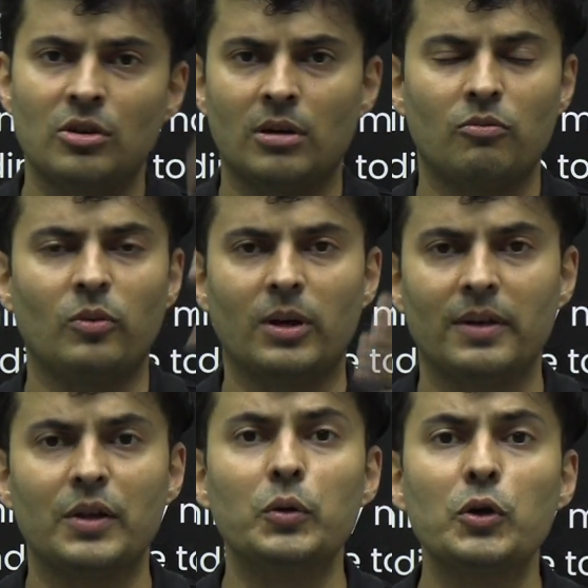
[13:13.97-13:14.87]
or whatever
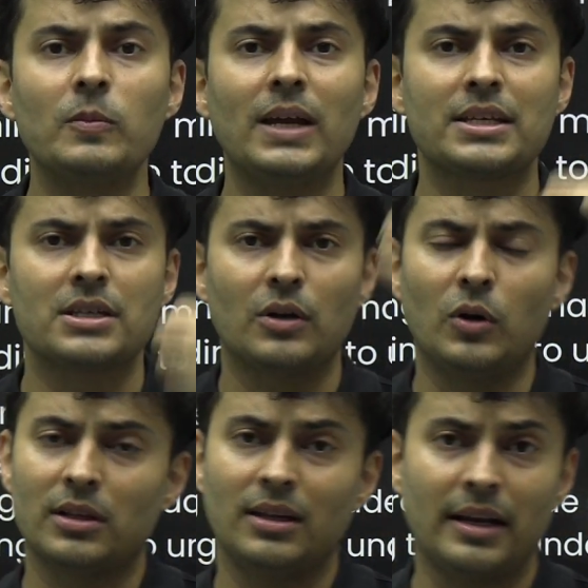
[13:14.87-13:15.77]
YouTube lecture
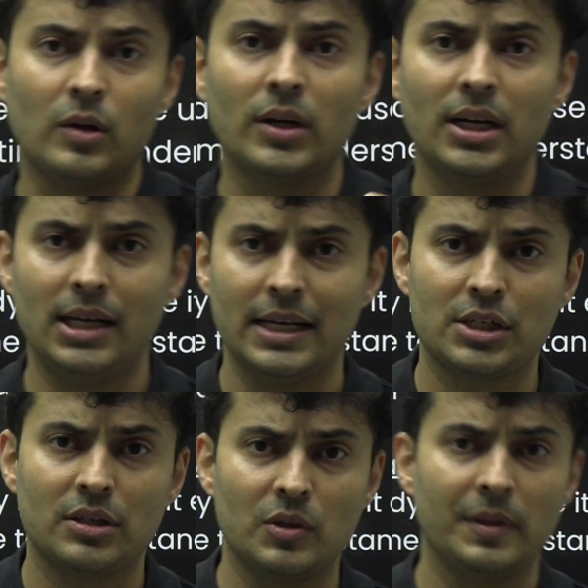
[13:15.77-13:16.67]
or the recorded
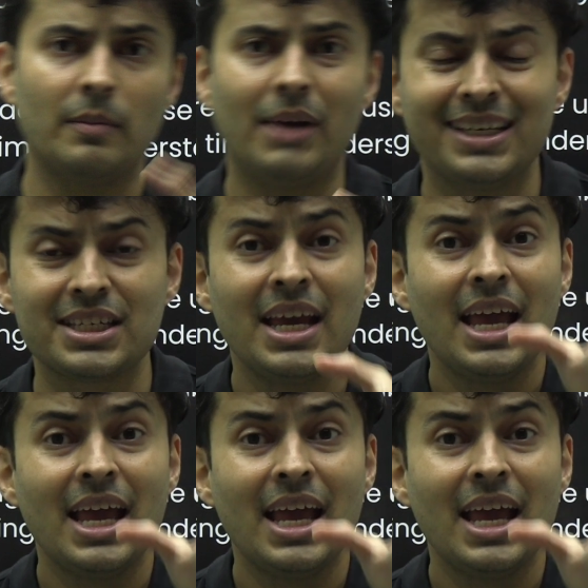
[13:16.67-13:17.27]
lectures on the batch.